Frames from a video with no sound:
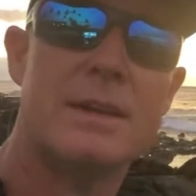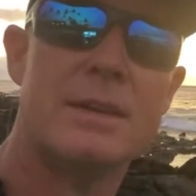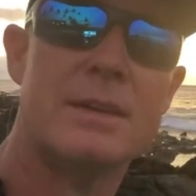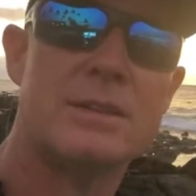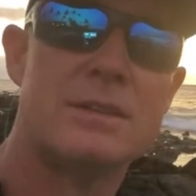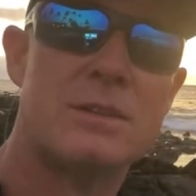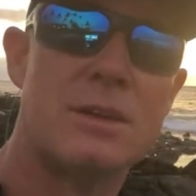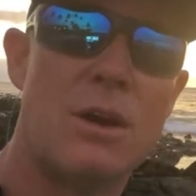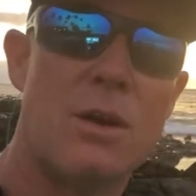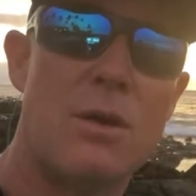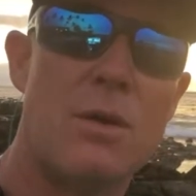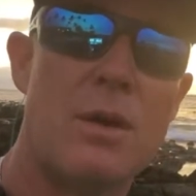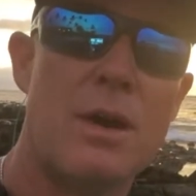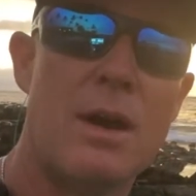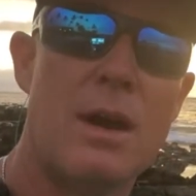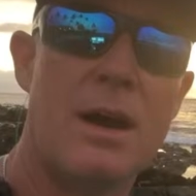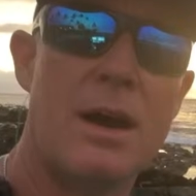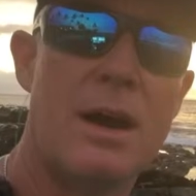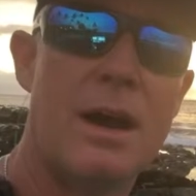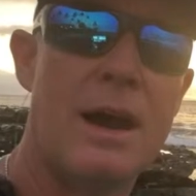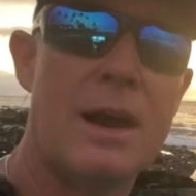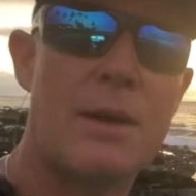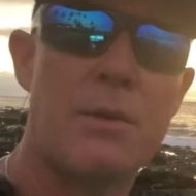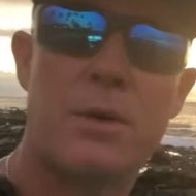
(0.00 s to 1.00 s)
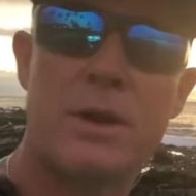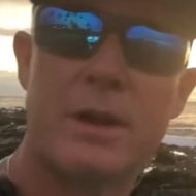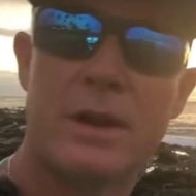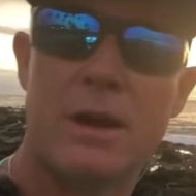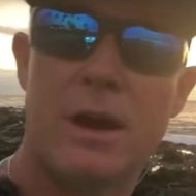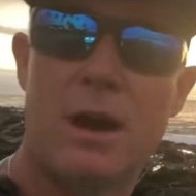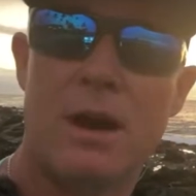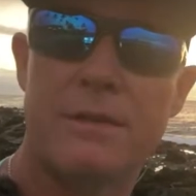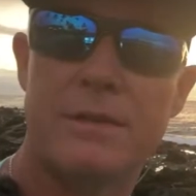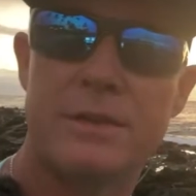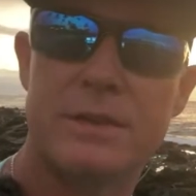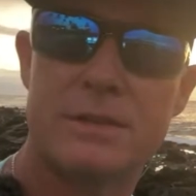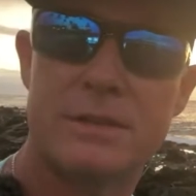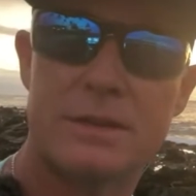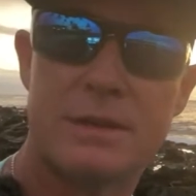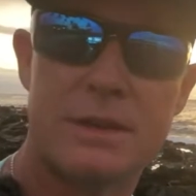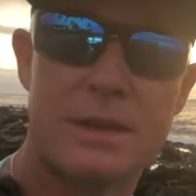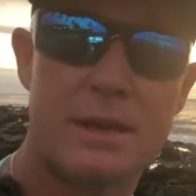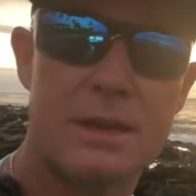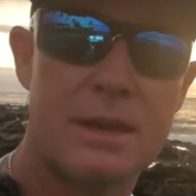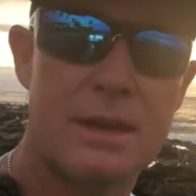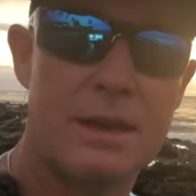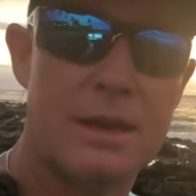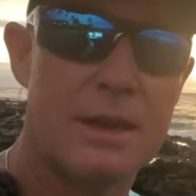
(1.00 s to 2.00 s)
So I want to,
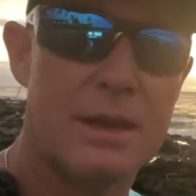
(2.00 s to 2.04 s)
obviously,